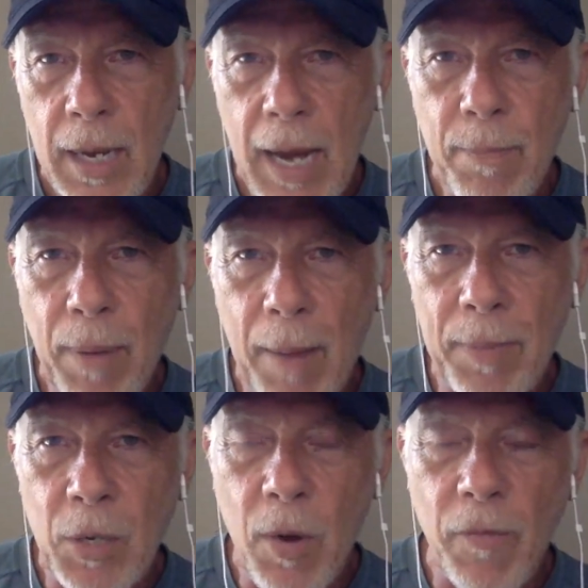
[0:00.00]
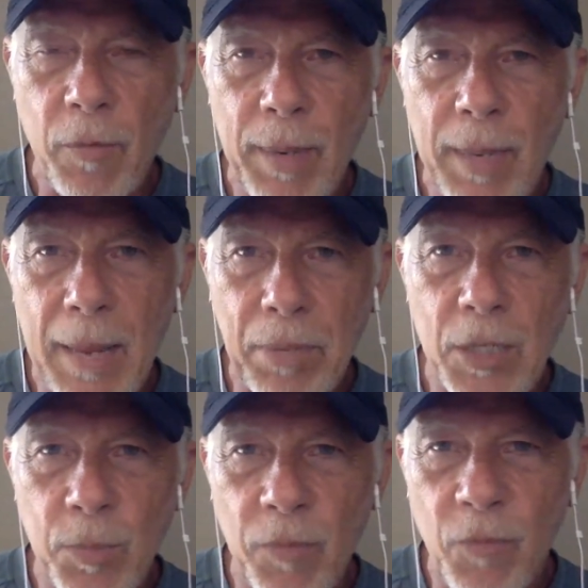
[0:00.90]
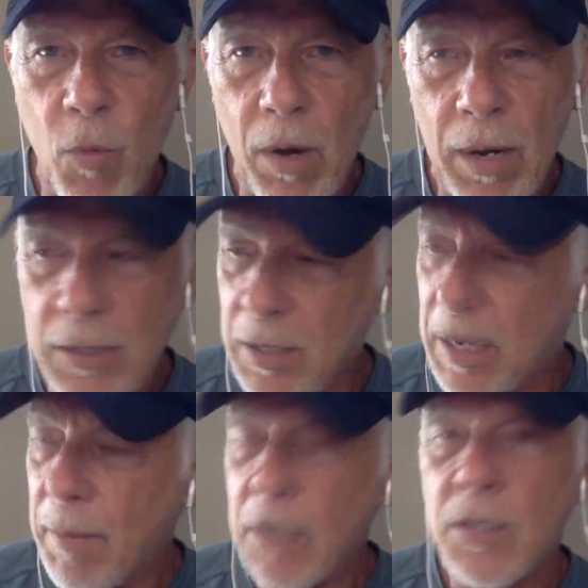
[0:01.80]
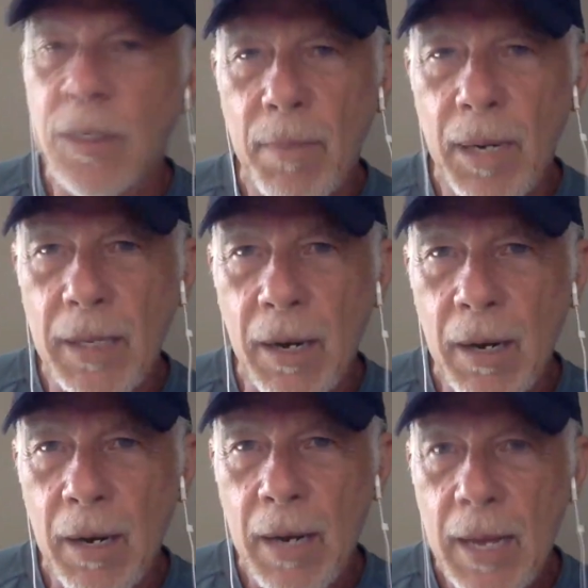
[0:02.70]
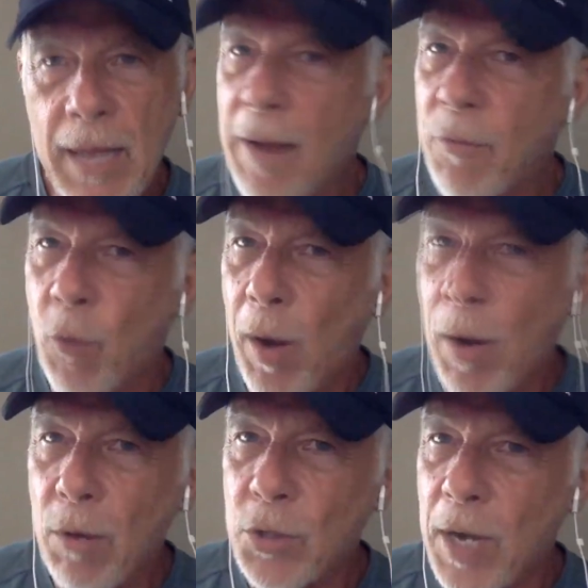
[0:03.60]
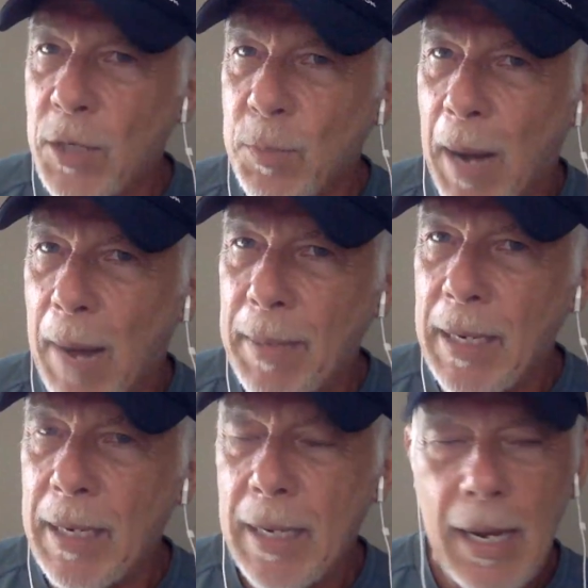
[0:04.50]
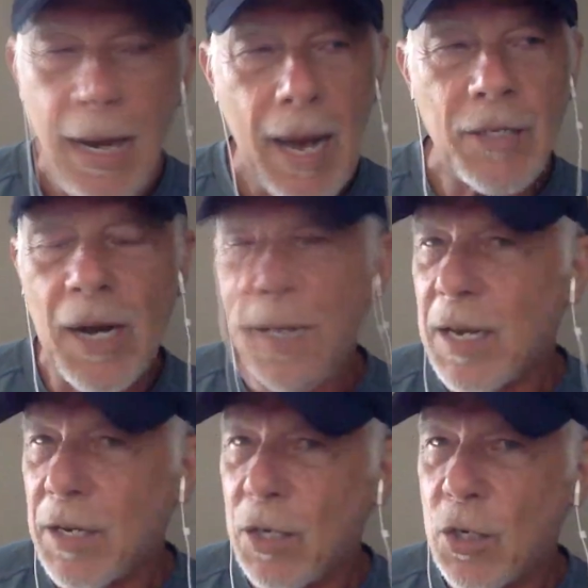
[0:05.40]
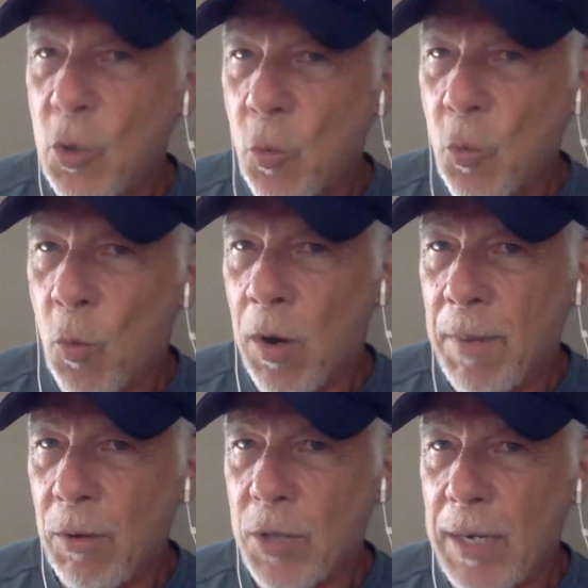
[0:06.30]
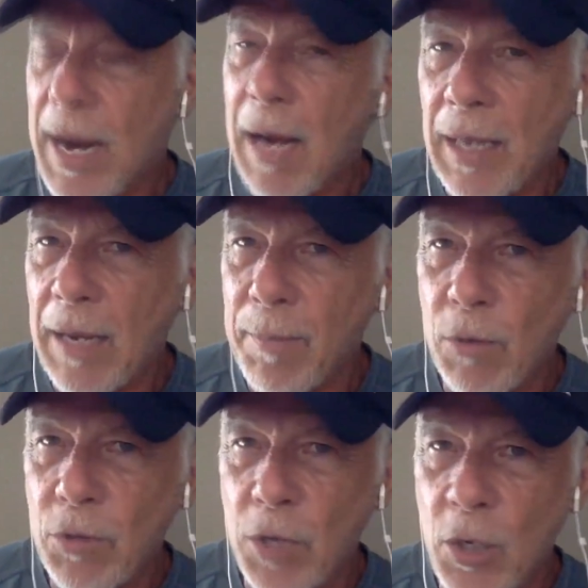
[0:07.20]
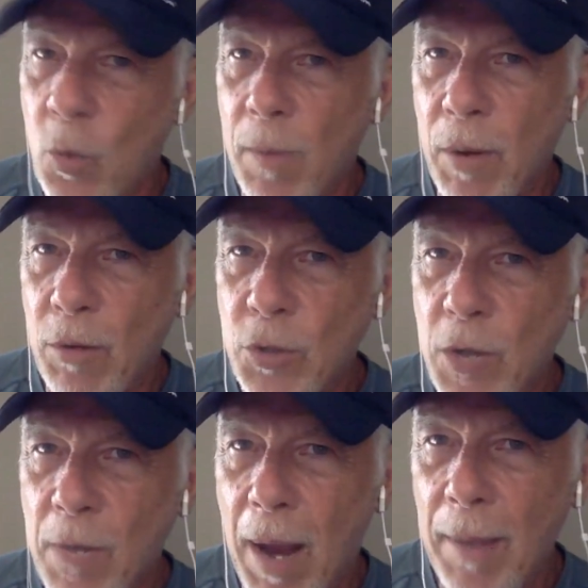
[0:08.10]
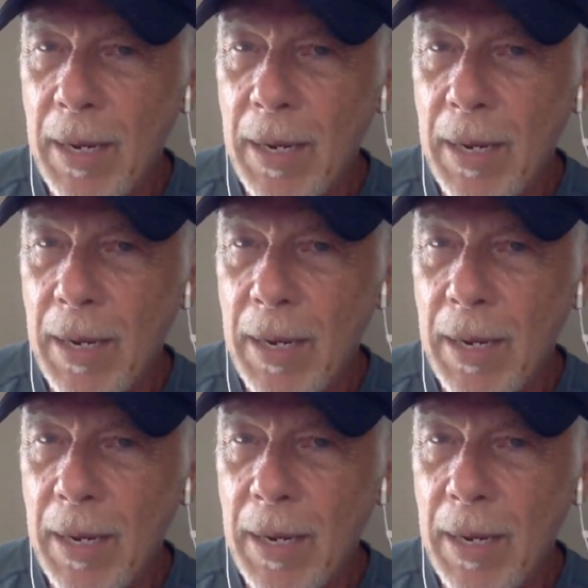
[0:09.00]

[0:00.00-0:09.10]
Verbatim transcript: Hey, Poppy, you ever been in that place before? I said, Yeah, Mason, I've been in there. They have great milkshakes, Poppy. I said, I take it you want a milkshake. Yeah, I'd like a milkshake. You want a milkshake, Poppy?